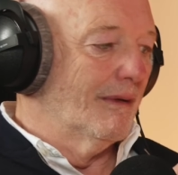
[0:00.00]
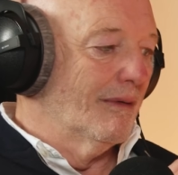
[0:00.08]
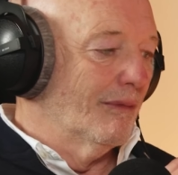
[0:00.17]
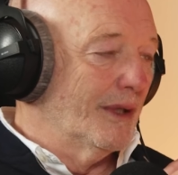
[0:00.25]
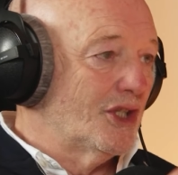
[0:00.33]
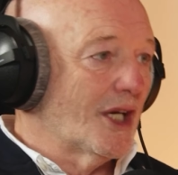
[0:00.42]

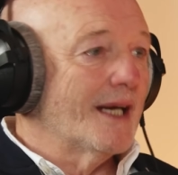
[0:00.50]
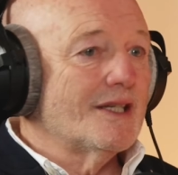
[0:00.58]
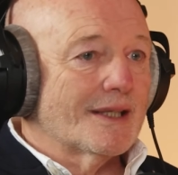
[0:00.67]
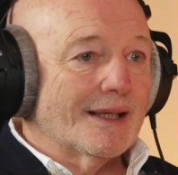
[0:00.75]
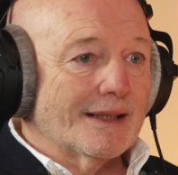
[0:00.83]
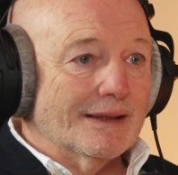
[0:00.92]
we
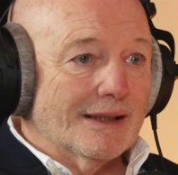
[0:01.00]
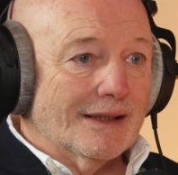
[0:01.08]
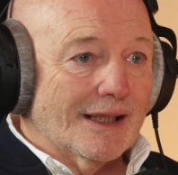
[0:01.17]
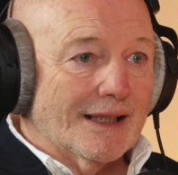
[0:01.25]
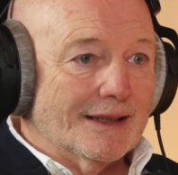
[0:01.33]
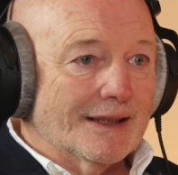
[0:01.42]
changed that in the
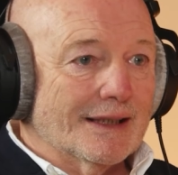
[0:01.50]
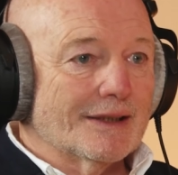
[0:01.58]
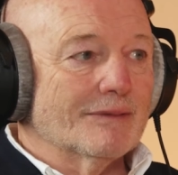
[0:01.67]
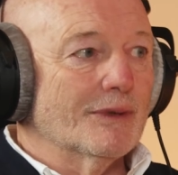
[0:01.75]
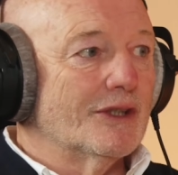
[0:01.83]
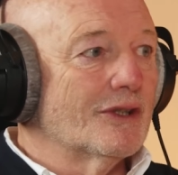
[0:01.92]

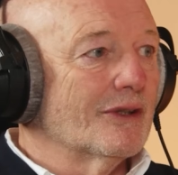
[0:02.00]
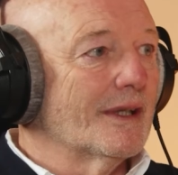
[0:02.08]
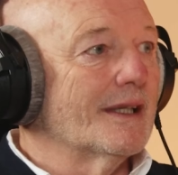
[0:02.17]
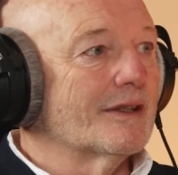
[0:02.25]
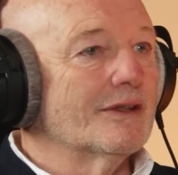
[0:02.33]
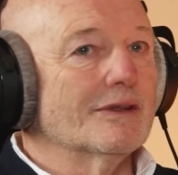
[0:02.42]
90s. We took
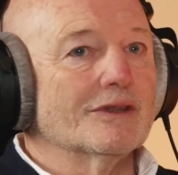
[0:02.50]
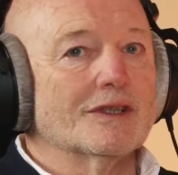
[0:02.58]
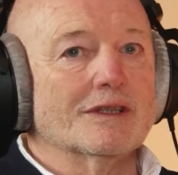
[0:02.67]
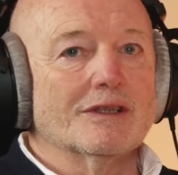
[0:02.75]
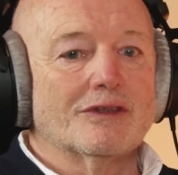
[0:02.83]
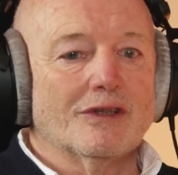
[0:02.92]
that to us
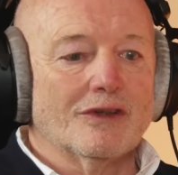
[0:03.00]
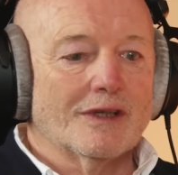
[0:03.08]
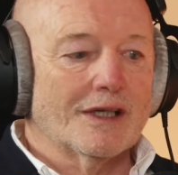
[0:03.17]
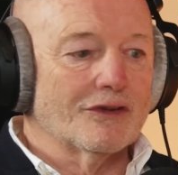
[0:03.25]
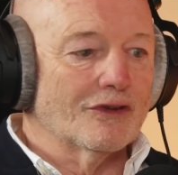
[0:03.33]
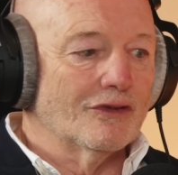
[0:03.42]
in the
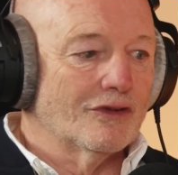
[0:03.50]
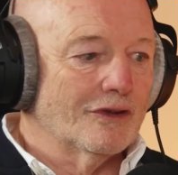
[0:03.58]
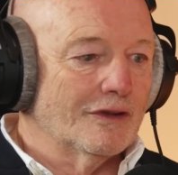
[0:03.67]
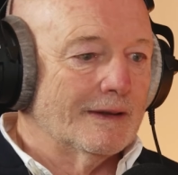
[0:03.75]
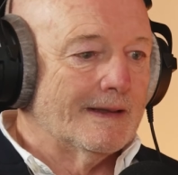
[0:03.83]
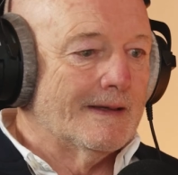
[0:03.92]
2000s,
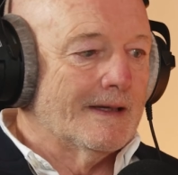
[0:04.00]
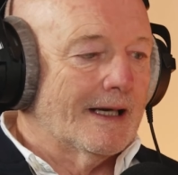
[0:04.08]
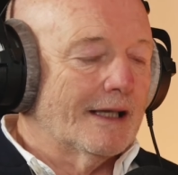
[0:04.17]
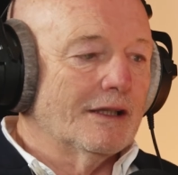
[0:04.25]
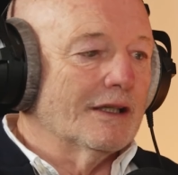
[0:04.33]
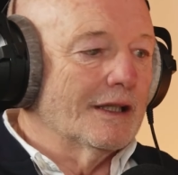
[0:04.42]
and
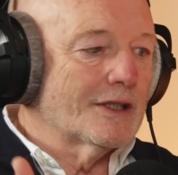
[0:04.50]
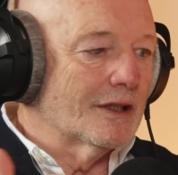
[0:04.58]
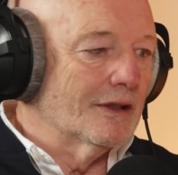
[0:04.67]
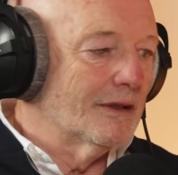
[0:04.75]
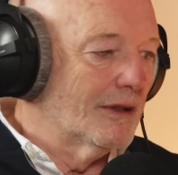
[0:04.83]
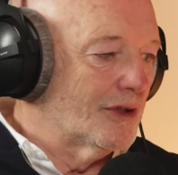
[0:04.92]

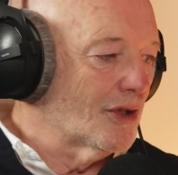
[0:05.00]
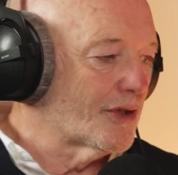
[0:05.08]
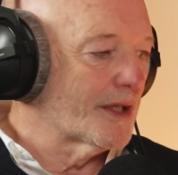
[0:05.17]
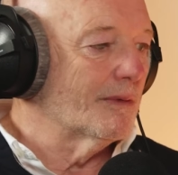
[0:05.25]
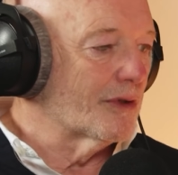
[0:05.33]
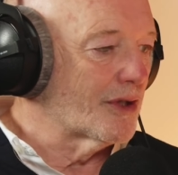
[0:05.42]
listen,
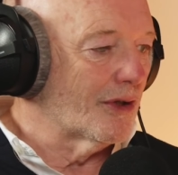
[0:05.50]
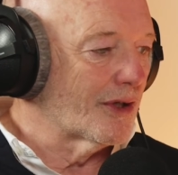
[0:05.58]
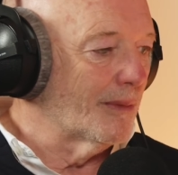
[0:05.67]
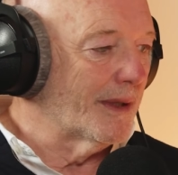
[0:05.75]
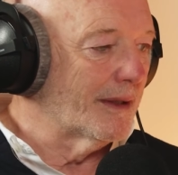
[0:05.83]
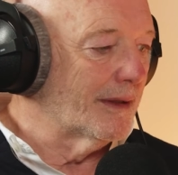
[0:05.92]
Jose will talk
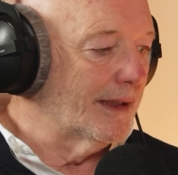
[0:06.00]
about